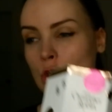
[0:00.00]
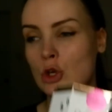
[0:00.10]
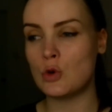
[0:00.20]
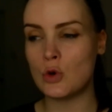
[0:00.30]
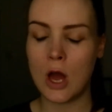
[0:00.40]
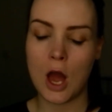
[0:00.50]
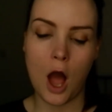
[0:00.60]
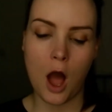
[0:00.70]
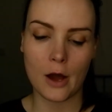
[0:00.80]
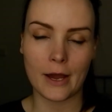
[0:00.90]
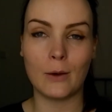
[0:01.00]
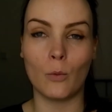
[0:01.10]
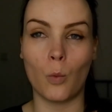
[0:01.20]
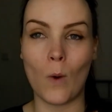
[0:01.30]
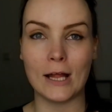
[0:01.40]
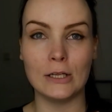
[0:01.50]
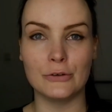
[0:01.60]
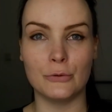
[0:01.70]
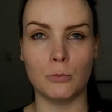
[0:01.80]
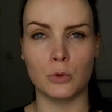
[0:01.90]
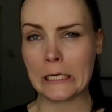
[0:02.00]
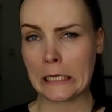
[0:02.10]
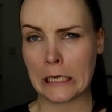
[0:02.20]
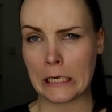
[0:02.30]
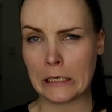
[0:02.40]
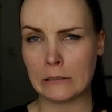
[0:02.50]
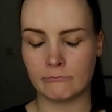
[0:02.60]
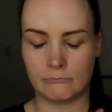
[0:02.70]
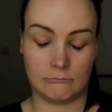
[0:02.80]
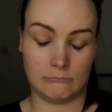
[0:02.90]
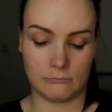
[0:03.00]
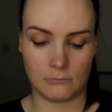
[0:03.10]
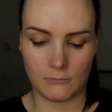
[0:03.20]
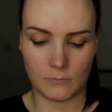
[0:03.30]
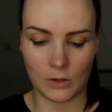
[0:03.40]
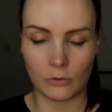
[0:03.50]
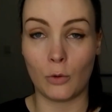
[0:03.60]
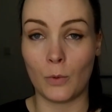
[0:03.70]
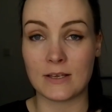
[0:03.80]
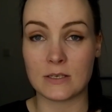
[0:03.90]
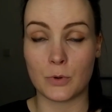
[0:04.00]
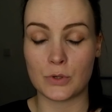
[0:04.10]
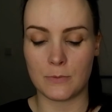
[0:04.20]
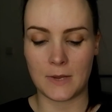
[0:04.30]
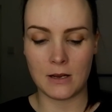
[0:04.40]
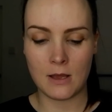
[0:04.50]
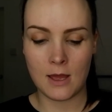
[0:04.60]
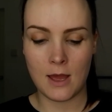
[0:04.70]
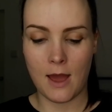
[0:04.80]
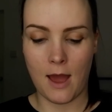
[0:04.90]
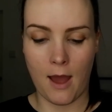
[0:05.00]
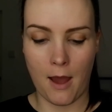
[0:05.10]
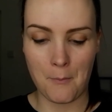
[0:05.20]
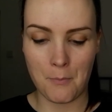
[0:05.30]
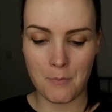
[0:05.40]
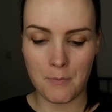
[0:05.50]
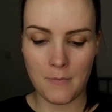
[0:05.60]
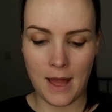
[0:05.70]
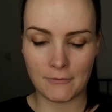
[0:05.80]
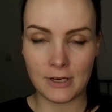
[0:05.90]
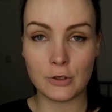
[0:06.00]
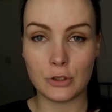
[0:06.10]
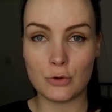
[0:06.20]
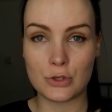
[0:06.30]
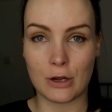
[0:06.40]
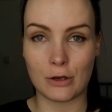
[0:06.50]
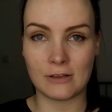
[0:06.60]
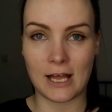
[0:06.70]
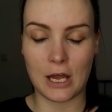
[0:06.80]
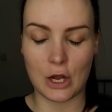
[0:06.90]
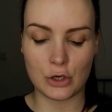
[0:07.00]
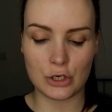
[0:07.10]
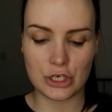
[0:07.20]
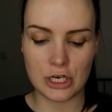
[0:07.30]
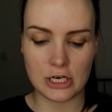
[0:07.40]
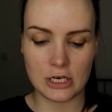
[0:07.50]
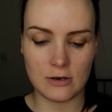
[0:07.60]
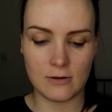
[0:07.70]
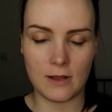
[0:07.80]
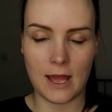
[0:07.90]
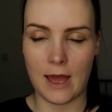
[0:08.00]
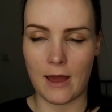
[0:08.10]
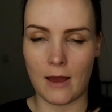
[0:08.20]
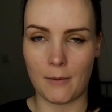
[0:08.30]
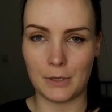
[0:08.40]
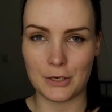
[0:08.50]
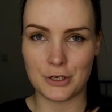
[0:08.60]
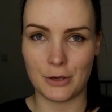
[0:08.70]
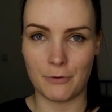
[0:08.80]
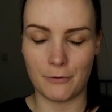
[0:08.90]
2 High Weld Brick. Don't know what that's supposed to mean. I've never used a cushion blusher